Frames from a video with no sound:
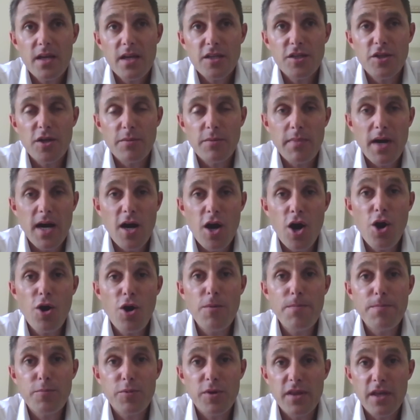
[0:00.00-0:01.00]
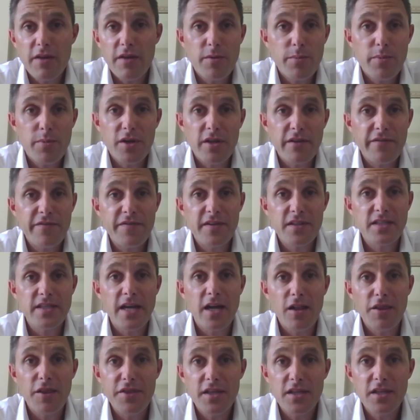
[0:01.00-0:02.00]
My hope with everybody fit and
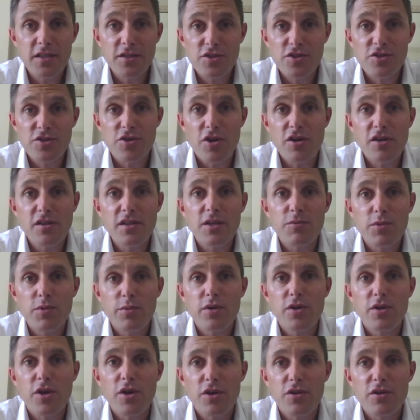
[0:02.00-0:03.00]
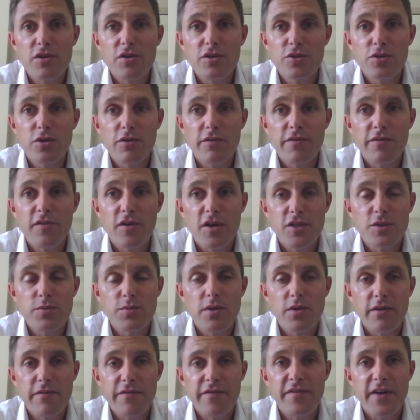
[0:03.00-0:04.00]
healthy and strong that we will go to the Tour de France
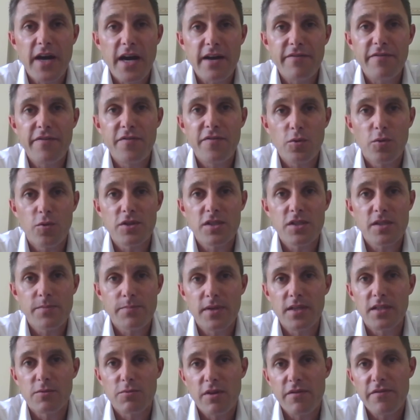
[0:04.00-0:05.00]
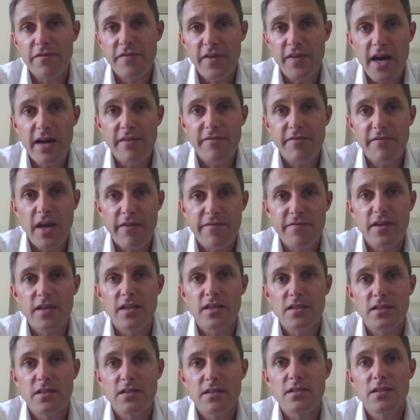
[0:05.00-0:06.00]
with a 5-4 split with 5
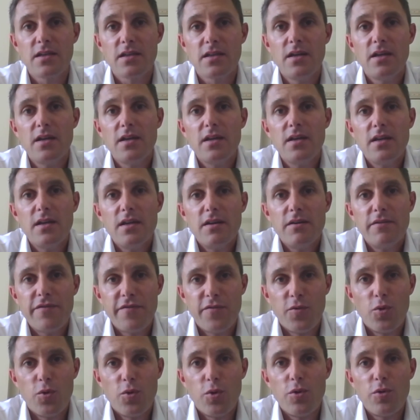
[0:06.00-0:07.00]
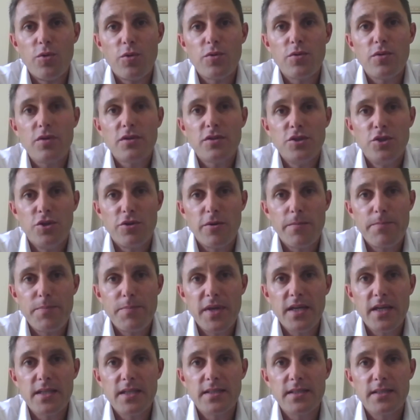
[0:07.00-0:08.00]
Africans, 4
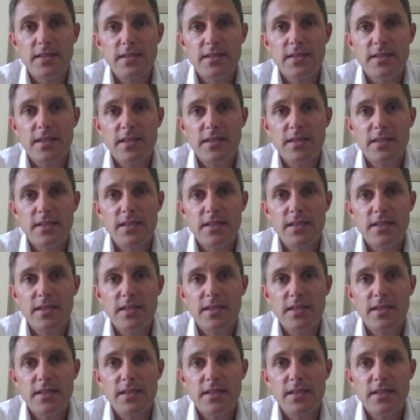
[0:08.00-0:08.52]
Europeans, and